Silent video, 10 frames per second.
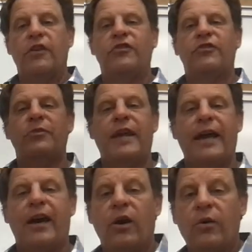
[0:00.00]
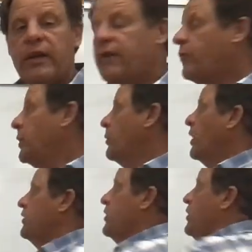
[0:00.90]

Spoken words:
So now if we want to